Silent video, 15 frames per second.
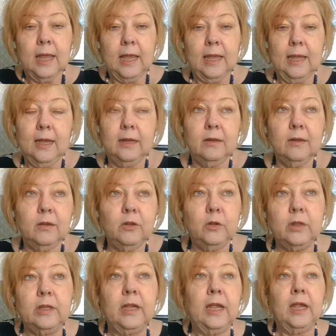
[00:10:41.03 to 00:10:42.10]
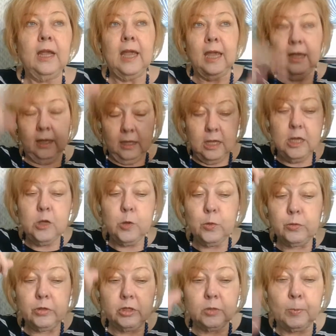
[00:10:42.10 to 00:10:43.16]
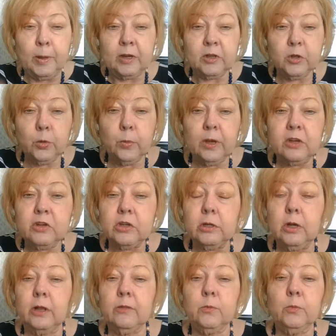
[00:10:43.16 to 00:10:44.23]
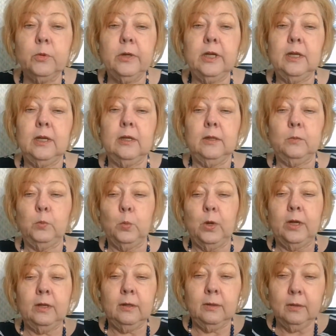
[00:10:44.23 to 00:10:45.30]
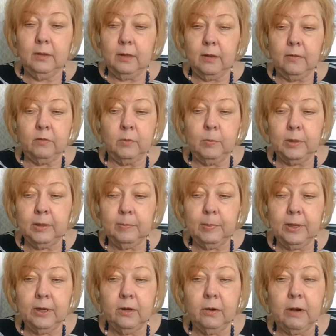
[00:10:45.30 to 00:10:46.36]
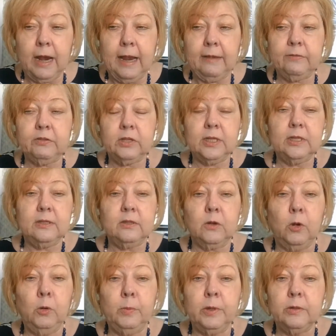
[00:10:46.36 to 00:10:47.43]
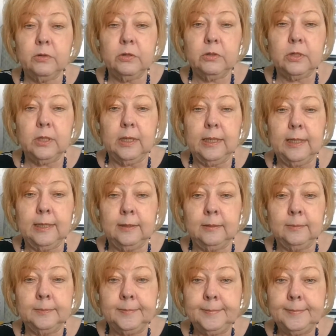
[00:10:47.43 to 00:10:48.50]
And he uses punctuation all through it, and one of the big paragraphs is almost a